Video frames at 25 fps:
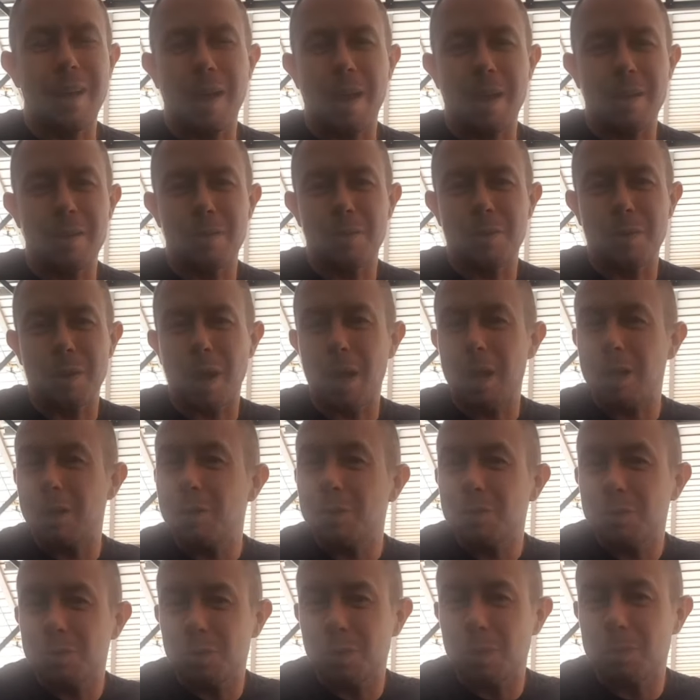I don't know, I
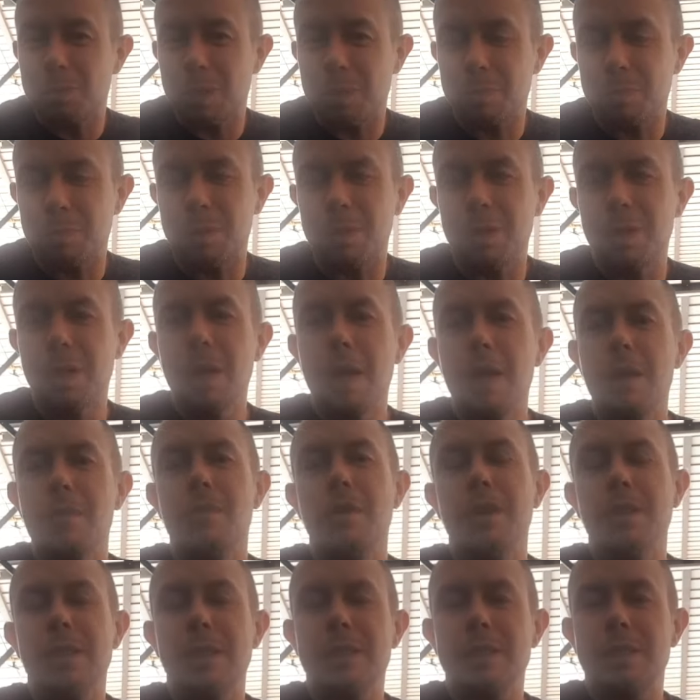don't remember.
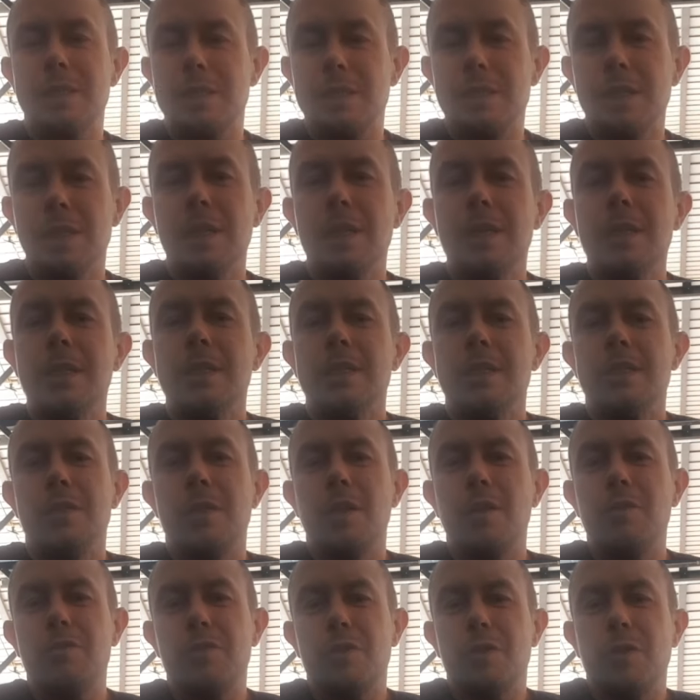But it's, you know,
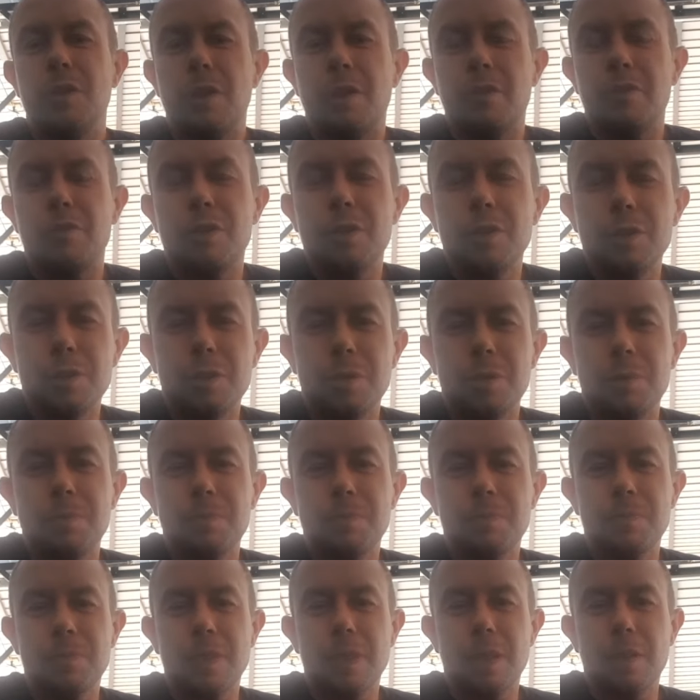if you
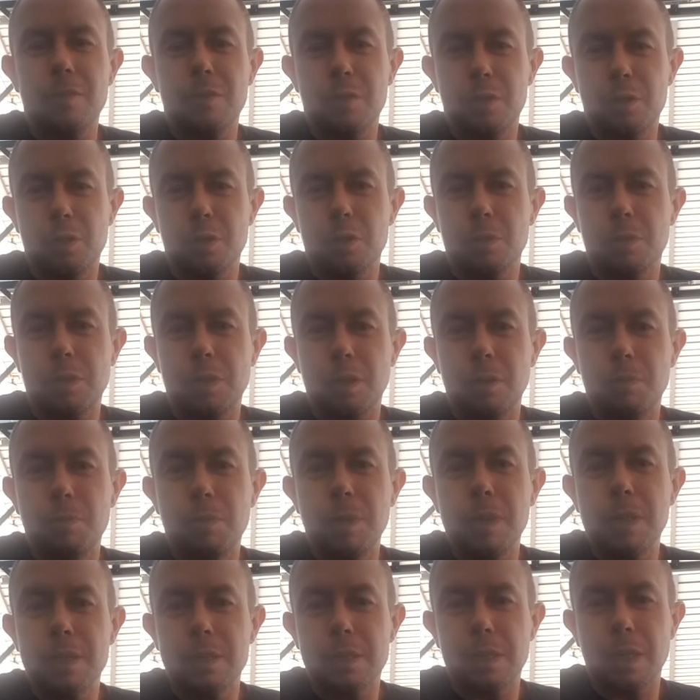choose the
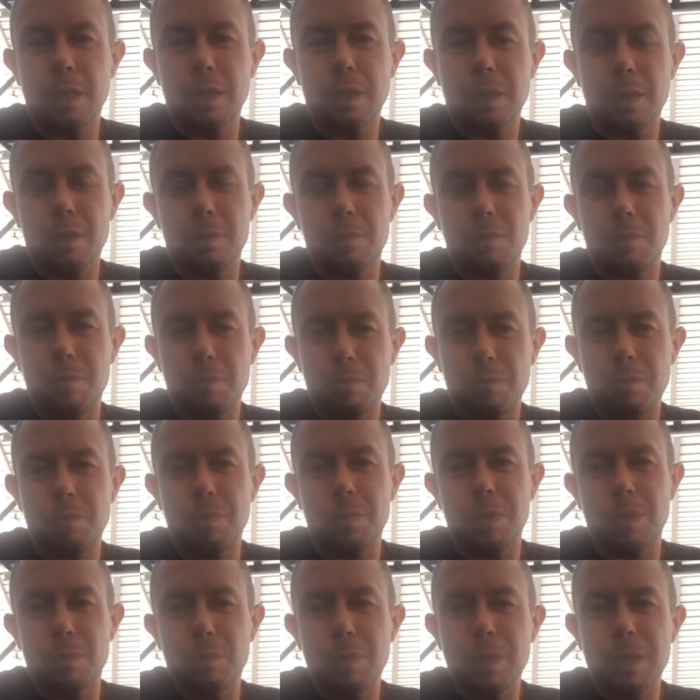big size,
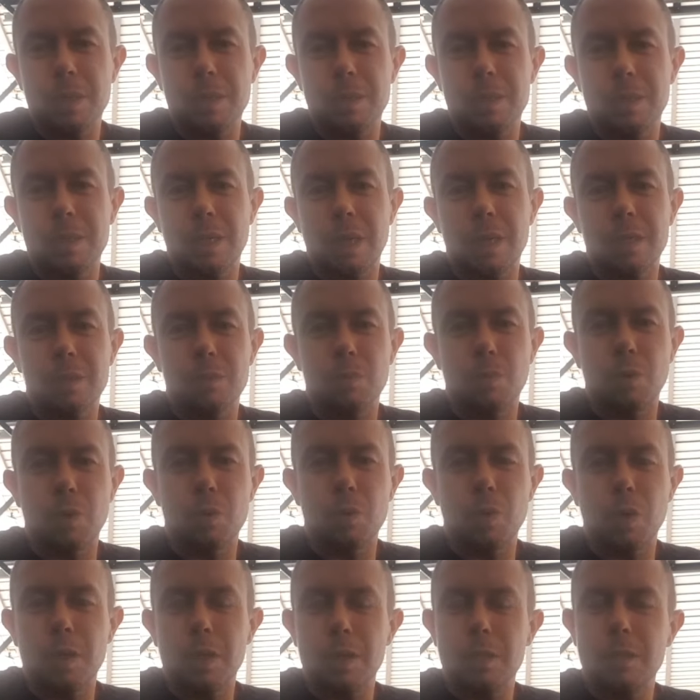the biggest size
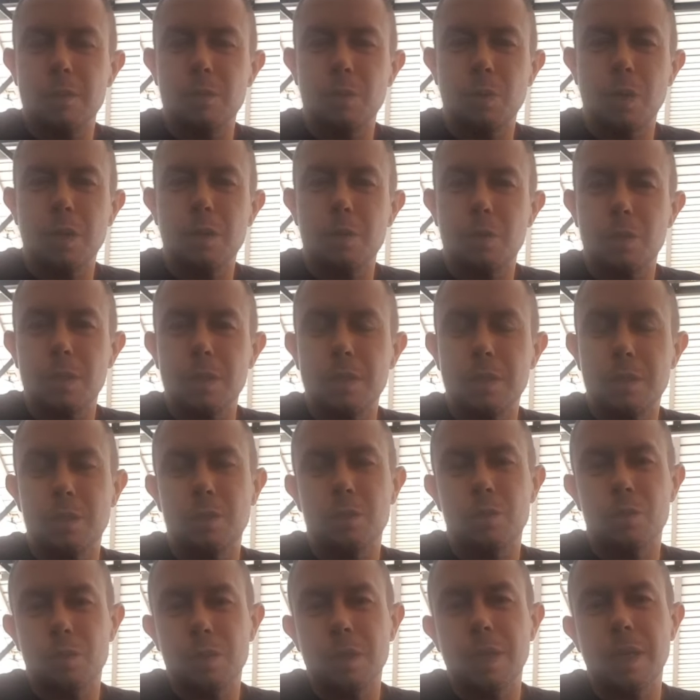BorgWarner S200, it's a
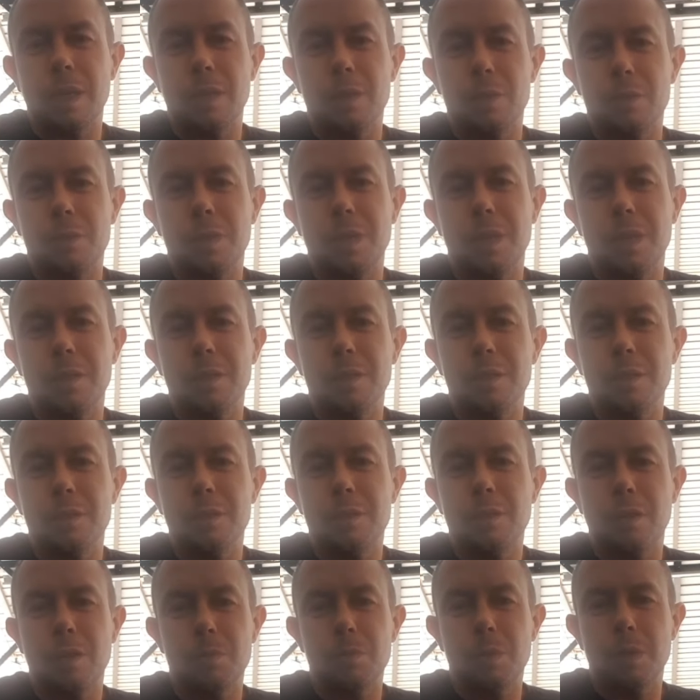really, really good
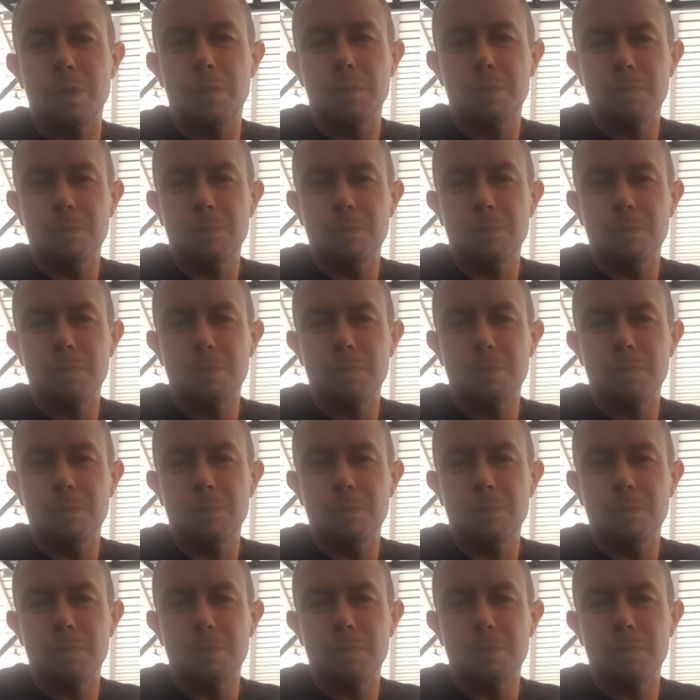turbo.